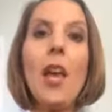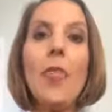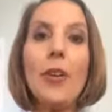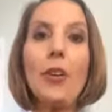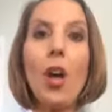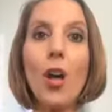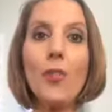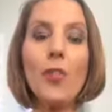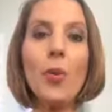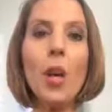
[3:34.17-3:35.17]
There are
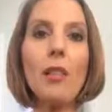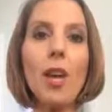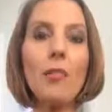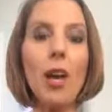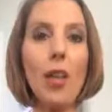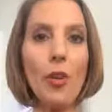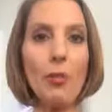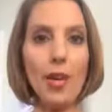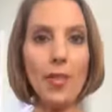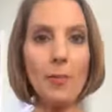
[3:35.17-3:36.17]
also a lot of other
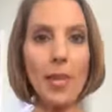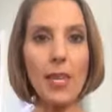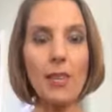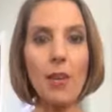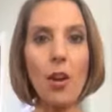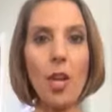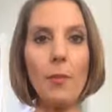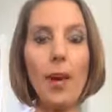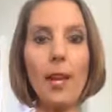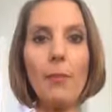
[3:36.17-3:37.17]
recipes on
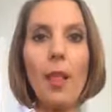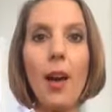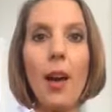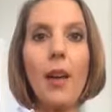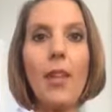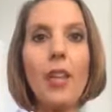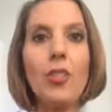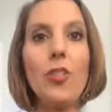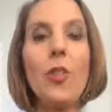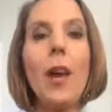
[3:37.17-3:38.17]
my blog that
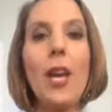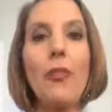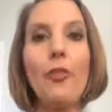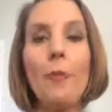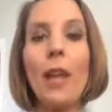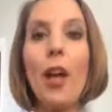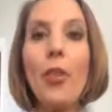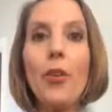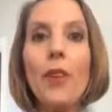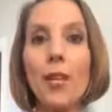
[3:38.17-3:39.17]
show you how to ferment
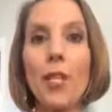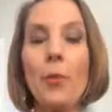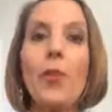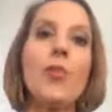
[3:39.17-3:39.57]
other vegetables.